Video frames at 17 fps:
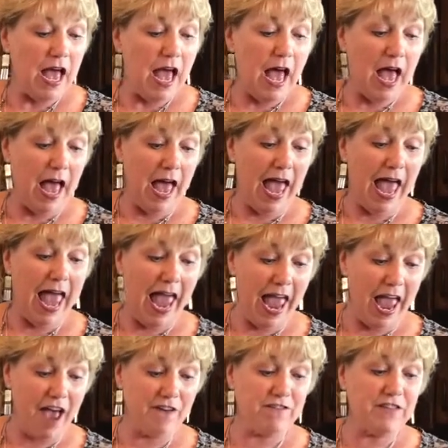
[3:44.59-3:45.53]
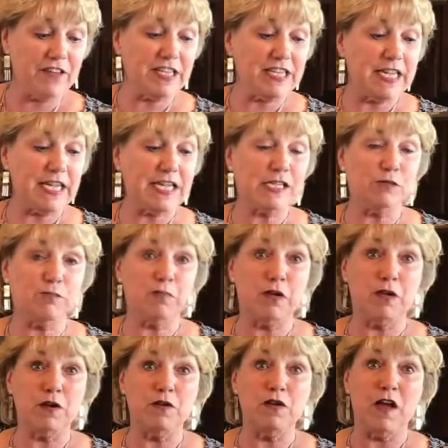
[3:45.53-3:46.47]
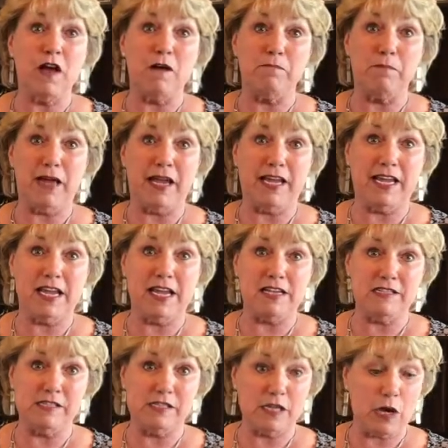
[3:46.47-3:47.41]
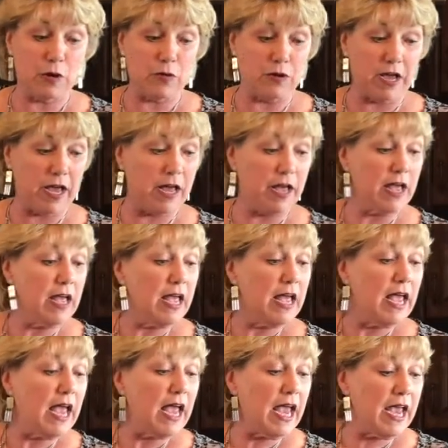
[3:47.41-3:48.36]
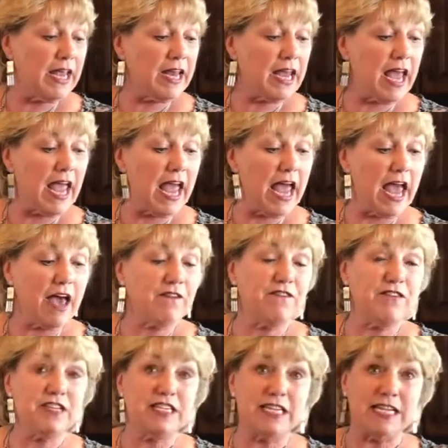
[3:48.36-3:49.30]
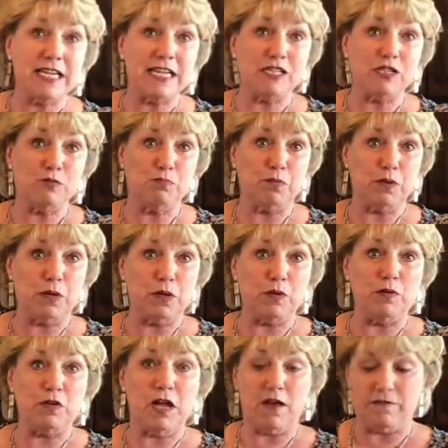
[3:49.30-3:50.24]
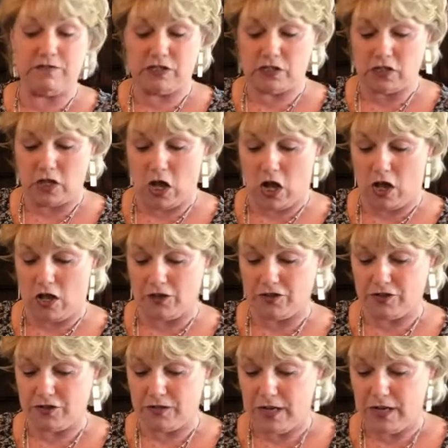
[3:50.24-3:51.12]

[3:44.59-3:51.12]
a 1/2 teaspoon of baking soda, and a 1/2 teaspoon of salt.